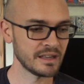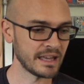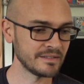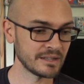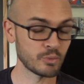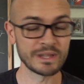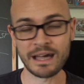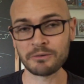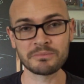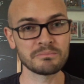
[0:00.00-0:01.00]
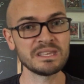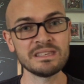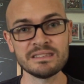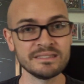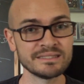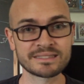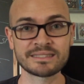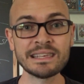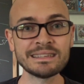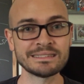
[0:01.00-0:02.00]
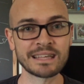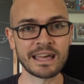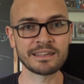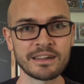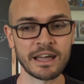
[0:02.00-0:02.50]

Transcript: And then without me seeing that,